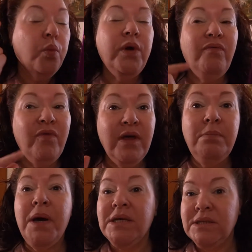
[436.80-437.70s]
we
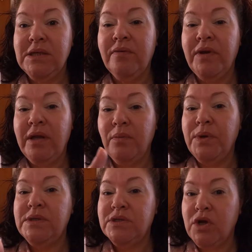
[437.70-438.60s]
feed positivity and
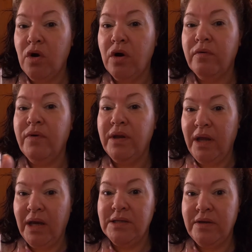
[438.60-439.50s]
we starve
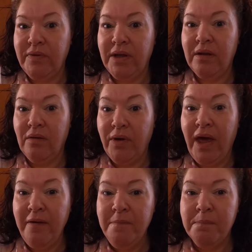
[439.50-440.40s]
negativity,
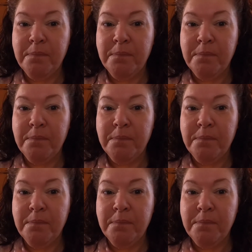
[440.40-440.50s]
okay?